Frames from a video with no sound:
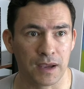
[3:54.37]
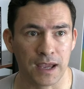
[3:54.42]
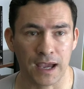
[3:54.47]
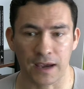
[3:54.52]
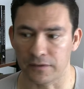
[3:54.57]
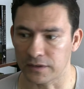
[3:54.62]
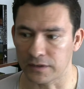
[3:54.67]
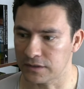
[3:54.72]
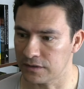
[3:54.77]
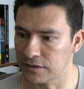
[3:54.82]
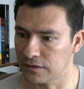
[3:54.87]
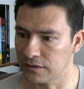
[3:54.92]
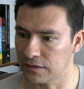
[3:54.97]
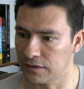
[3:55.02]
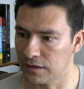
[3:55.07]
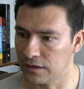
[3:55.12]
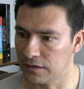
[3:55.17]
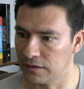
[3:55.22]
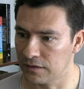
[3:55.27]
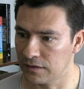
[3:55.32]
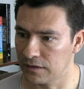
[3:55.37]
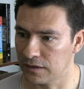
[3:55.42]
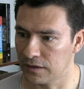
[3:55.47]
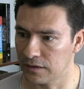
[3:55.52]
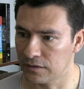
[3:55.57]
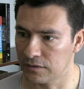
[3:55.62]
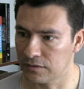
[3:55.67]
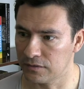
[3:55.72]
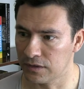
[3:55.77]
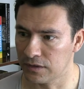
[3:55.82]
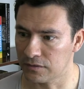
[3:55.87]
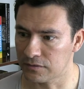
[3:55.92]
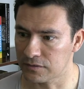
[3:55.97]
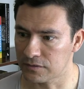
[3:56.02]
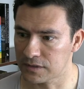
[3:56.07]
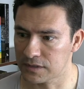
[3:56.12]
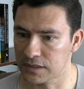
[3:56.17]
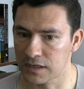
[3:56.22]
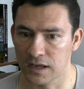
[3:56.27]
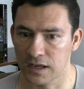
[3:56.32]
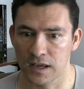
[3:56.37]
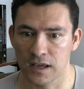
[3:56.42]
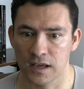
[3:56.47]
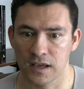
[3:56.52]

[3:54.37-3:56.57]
May have it too, yeah. Who knows?